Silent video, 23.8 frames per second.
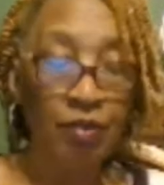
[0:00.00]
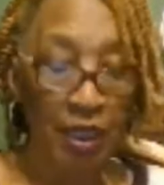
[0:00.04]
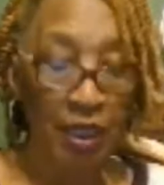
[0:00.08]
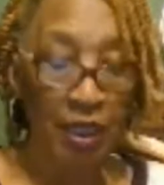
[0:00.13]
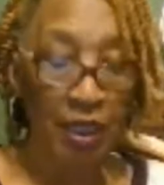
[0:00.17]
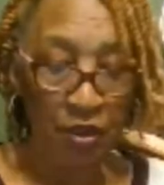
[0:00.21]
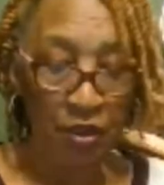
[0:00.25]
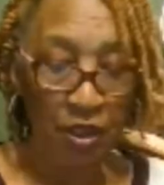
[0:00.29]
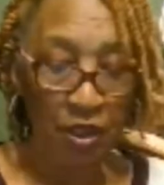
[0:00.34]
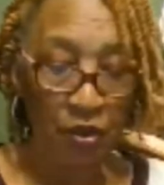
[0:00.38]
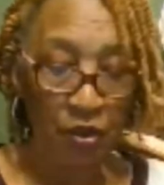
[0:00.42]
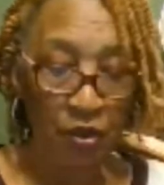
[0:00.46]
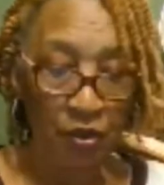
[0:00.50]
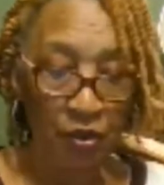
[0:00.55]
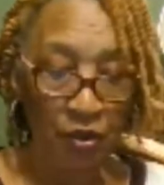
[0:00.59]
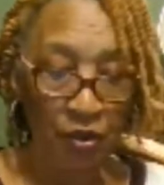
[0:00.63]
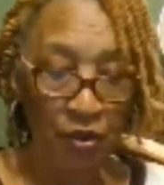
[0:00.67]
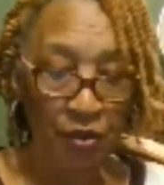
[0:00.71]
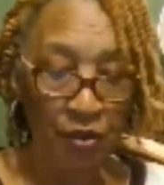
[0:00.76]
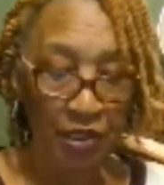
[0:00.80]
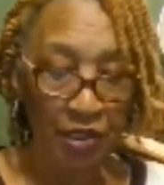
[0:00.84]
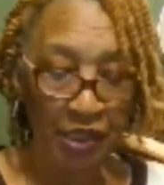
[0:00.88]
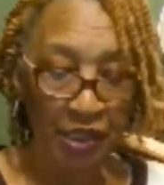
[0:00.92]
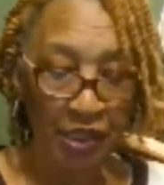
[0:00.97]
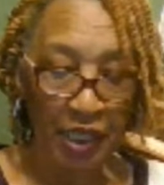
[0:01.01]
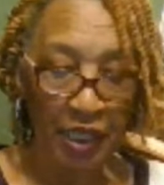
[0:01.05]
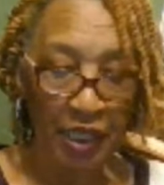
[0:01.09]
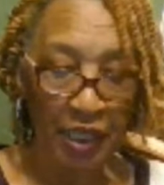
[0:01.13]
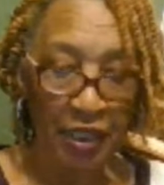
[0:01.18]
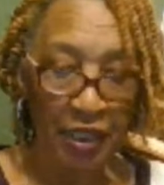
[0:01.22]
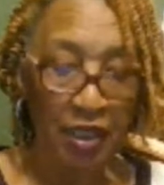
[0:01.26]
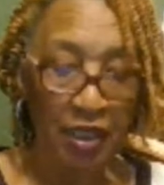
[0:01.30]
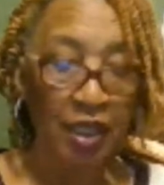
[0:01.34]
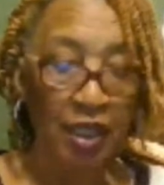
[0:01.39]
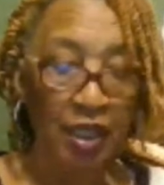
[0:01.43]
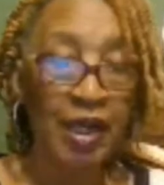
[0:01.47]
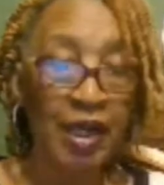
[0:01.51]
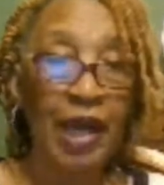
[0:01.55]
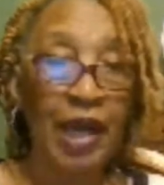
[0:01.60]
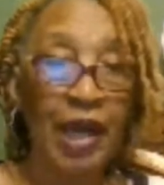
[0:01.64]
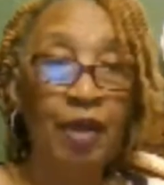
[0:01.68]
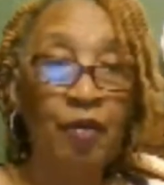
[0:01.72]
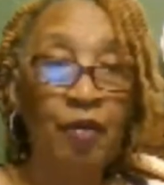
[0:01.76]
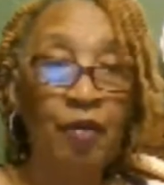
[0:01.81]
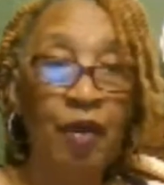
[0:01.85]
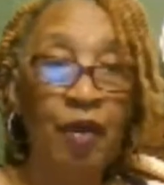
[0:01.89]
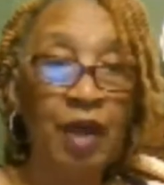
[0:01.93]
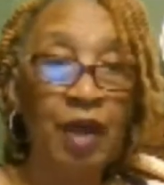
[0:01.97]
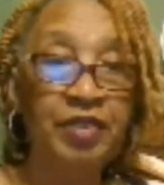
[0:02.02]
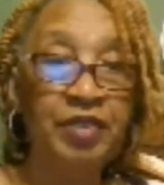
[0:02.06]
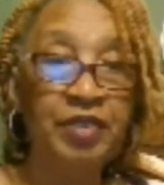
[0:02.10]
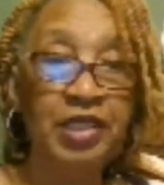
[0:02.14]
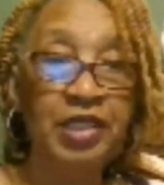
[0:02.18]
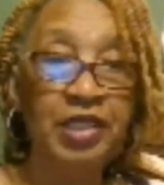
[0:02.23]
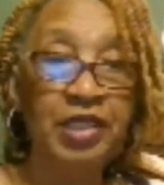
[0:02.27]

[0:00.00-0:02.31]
old Otis said the other night, his wife shot him,